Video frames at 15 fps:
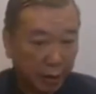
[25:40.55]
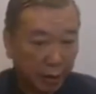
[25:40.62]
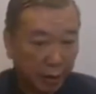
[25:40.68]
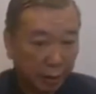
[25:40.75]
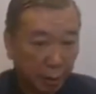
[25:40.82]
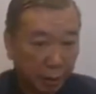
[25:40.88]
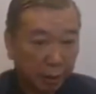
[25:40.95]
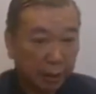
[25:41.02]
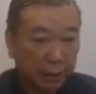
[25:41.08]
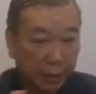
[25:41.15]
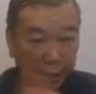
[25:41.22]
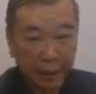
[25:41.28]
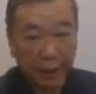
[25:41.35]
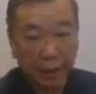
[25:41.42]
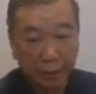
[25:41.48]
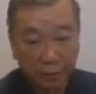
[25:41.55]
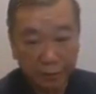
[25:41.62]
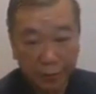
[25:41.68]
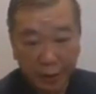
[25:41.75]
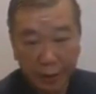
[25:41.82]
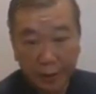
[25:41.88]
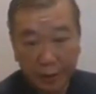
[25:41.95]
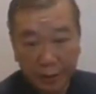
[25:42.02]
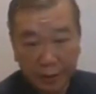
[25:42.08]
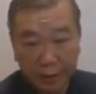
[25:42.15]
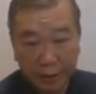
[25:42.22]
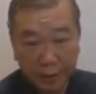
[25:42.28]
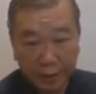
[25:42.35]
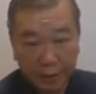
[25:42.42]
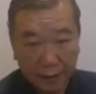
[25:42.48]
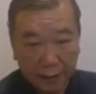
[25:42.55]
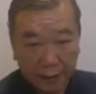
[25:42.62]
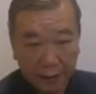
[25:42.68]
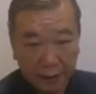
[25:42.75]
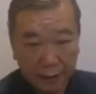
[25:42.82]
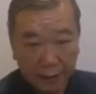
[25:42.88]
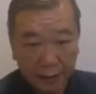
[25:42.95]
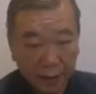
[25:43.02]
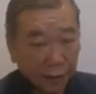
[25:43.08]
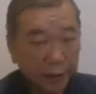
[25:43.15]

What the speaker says: The body take care of the disease.